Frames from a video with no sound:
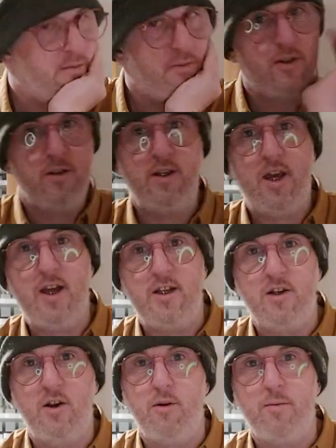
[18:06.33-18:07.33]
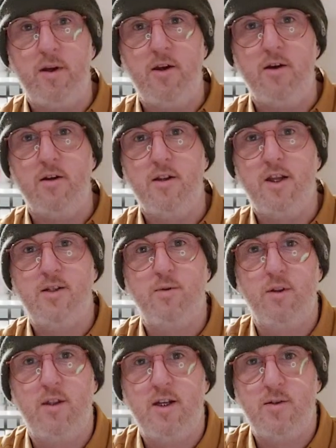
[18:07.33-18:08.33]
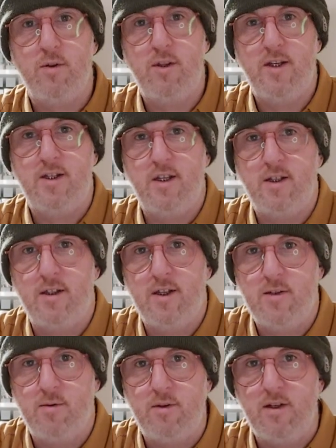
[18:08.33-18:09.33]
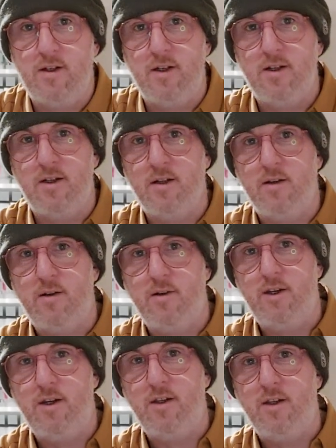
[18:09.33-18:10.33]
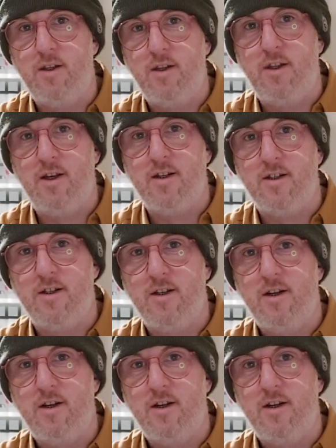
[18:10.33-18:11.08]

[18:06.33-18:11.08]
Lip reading: Yeah, it's a clock player. That's what this is. That's what this is. Can you see it? This.